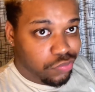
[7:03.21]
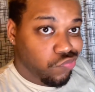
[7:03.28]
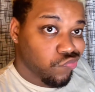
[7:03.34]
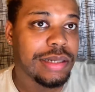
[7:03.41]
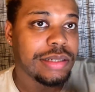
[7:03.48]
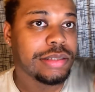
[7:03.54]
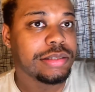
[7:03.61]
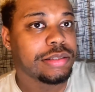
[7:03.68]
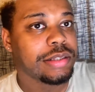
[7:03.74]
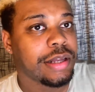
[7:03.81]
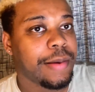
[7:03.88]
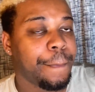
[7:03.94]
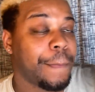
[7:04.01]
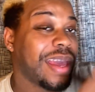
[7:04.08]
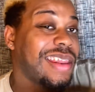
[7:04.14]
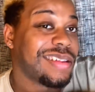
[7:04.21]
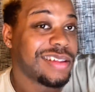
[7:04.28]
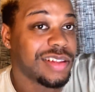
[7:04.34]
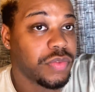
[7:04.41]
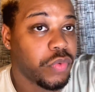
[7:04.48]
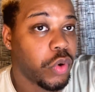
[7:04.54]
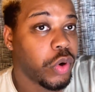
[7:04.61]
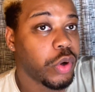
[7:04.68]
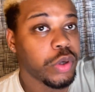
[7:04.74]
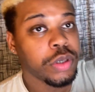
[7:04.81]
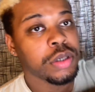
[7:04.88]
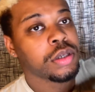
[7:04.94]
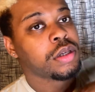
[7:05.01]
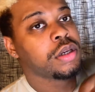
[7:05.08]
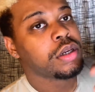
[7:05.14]
Please made it this far
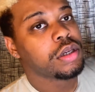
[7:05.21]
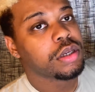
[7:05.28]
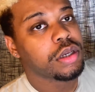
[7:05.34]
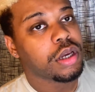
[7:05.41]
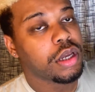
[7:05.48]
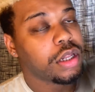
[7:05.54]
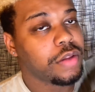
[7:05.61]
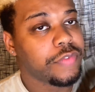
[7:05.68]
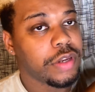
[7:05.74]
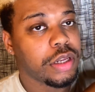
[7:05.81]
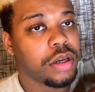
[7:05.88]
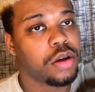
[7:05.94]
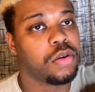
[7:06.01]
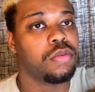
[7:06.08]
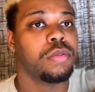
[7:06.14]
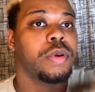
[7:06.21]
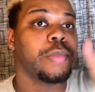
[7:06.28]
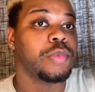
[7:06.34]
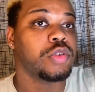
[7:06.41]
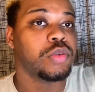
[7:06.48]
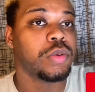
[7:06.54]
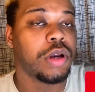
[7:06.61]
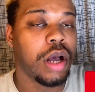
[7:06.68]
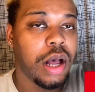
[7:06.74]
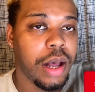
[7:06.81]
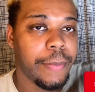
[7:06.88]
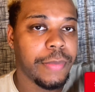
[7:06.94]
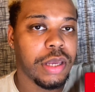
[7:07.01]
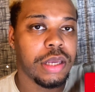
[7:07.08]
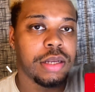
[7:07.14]
in the video. Remember to
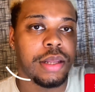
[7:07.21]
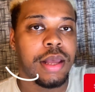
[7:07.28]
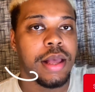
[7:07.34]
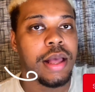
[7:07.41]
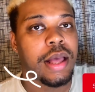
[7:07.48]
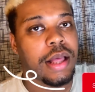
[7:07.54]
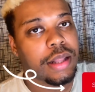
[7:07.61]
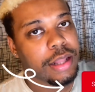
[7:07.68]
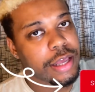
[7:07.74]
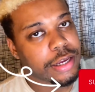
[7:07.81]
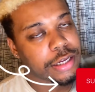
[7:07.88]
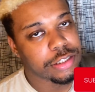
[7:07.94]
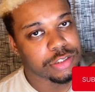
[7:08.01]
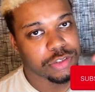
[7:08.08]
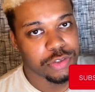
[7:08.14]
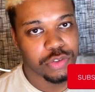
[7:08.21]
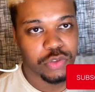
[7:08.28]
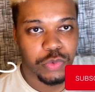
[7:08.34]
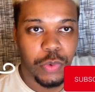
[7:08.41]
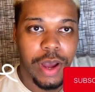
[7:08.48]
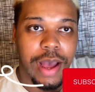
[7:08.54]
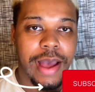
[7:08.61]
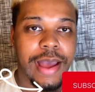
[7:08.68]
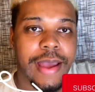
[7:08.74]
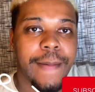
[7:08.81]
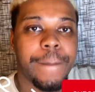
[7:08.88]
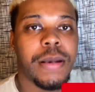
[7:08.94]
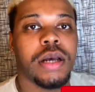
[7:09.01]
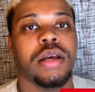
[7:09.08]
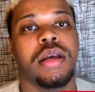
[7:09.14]
comment, like, and subscribe.
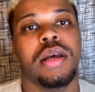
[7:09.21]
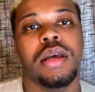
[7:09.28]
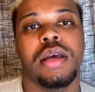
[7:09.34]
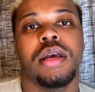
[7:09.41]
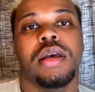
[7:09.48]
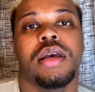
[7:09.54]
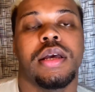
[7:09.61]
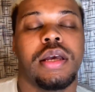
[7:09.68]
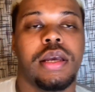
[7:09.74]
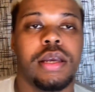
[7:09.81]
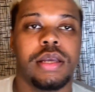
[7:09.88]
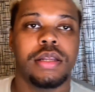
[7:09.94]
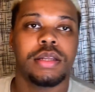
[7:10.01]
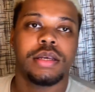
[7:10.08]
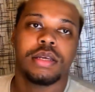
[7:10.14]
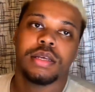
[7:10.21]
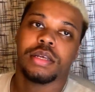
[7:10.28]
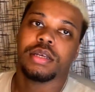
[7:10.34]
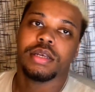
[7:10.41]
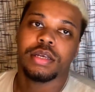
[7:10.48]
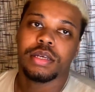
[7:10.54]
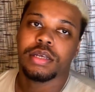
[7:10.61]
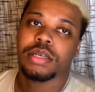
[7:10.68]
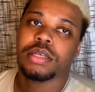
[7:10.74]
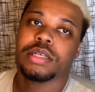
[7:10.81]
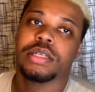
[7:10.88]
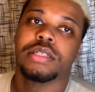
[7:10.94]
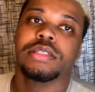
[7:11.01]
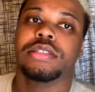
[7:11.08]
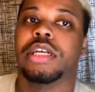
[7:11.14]
And
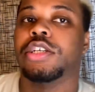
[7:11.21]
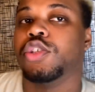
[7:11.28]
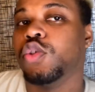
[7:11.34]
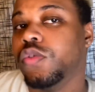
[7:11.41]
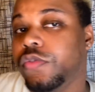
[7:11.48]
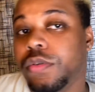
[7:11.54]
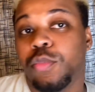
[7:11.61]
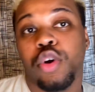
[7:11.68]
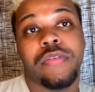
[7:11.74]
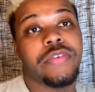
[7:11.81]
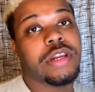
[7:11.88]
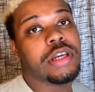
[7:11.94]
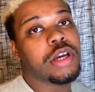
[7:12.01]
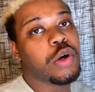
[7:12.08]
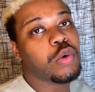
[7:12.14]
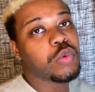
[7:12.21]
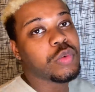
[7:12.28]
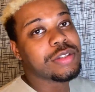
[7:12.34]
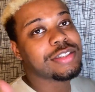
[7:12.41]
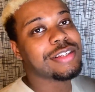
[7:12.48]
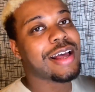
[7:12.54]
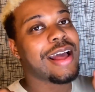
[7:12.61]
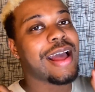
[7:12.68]
stay tuned for more videos.